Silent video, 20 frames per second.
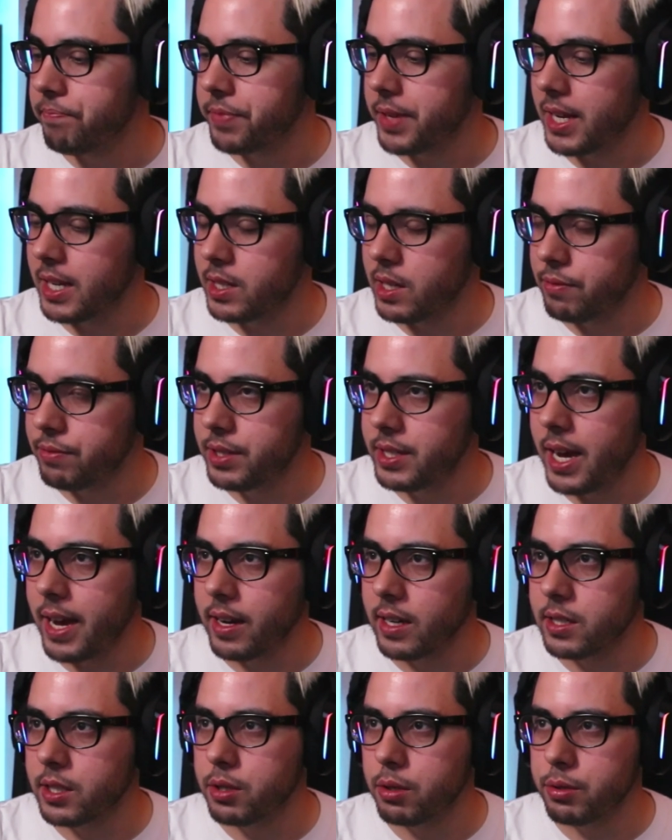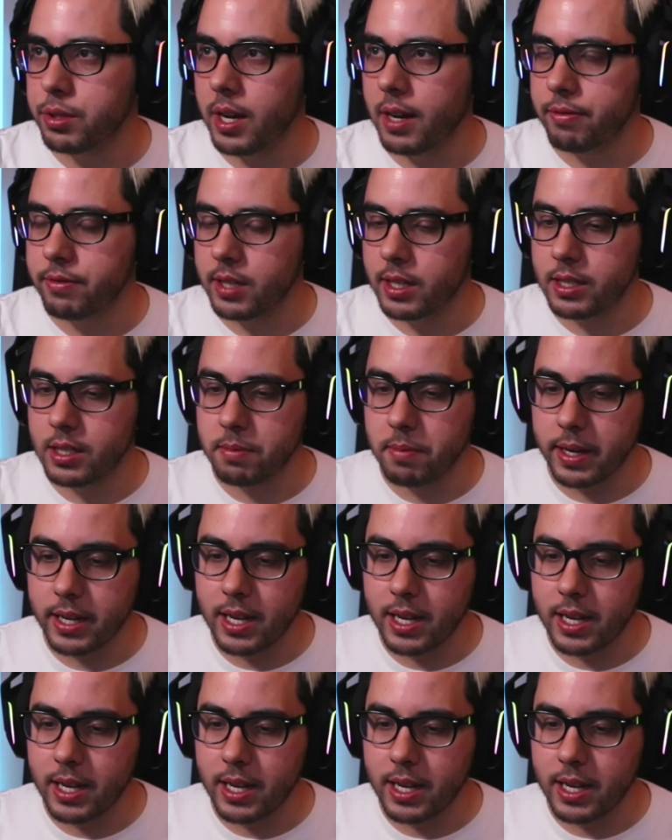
As I've said, I sold off tons of my